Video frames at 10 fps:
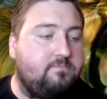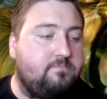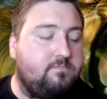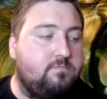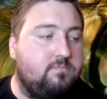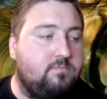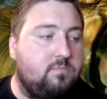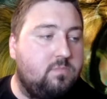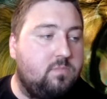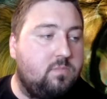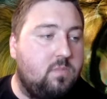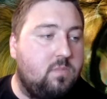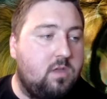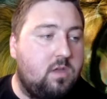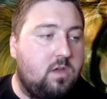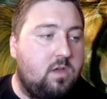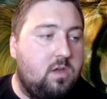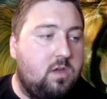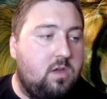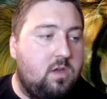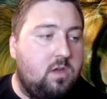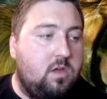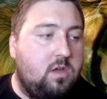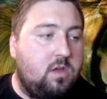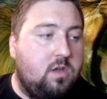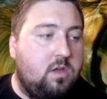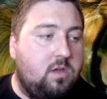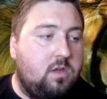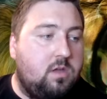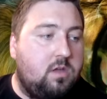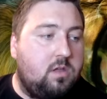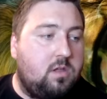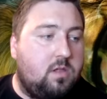(silence)